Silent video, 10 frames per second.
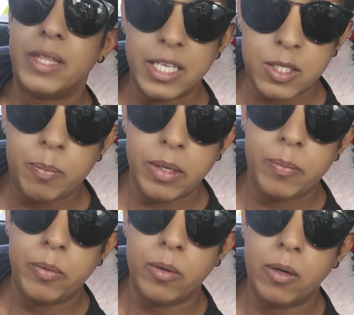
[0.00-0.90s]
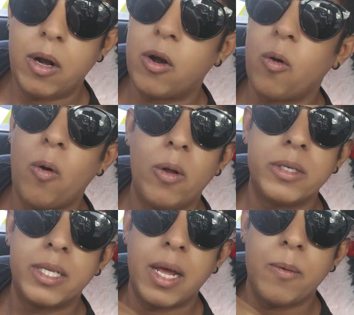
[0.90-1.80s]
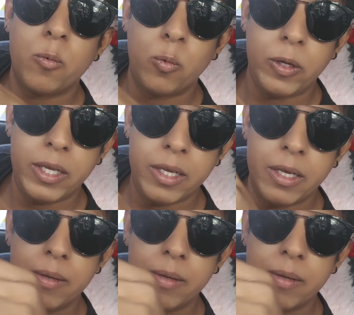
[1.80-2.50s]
these people are all time weak